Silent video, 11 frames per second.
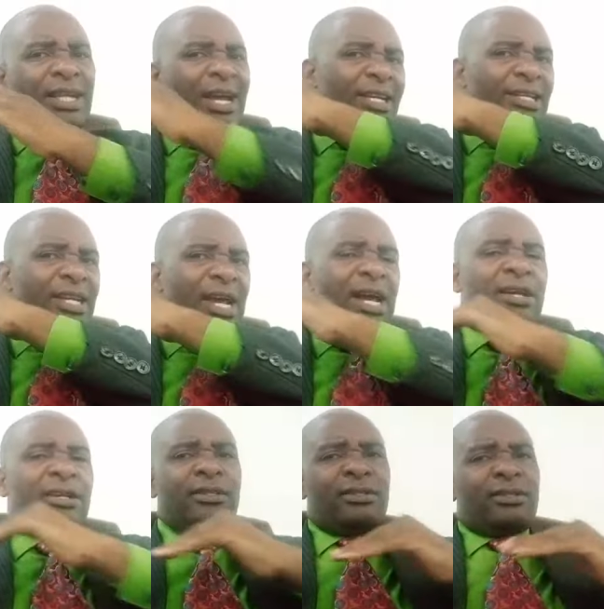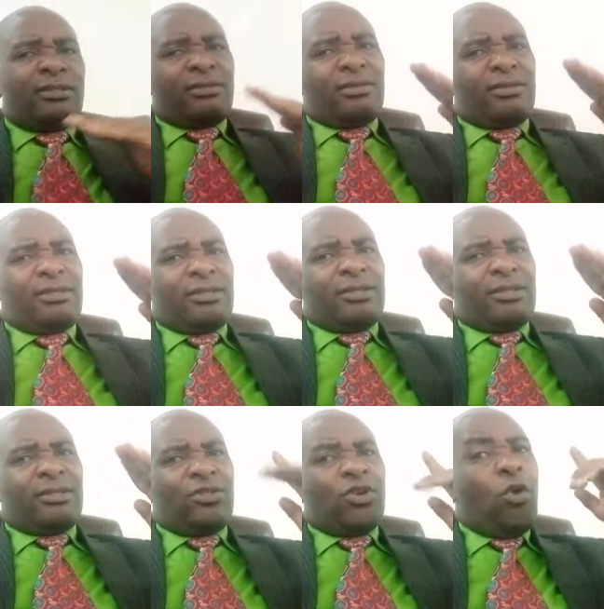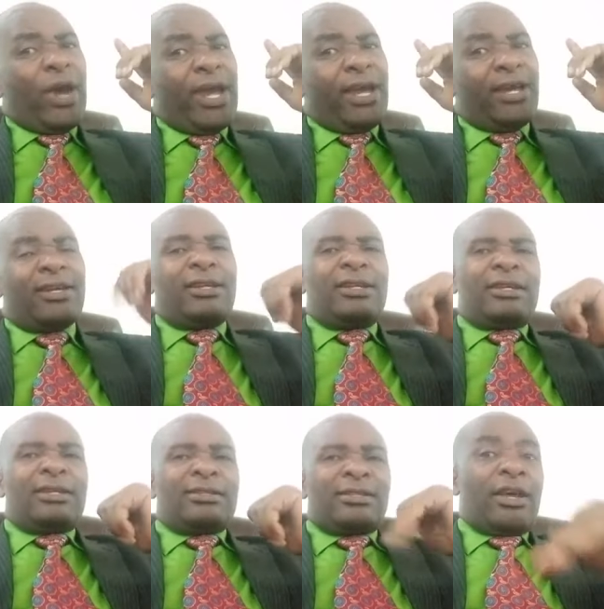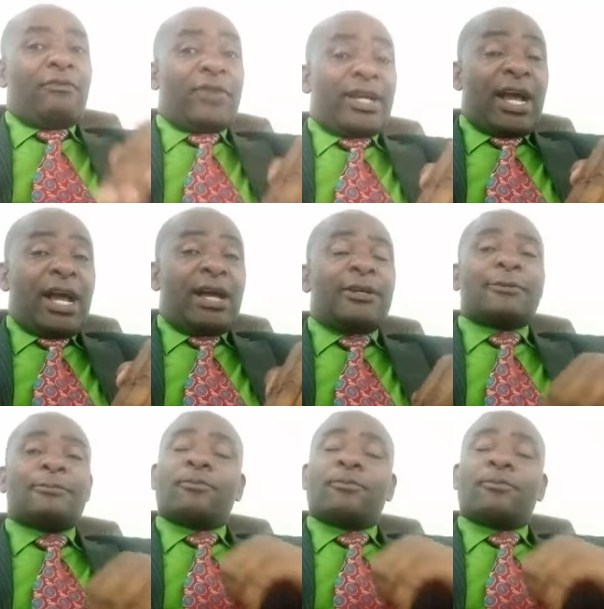uh, Canada, uh, Norway, South Africa,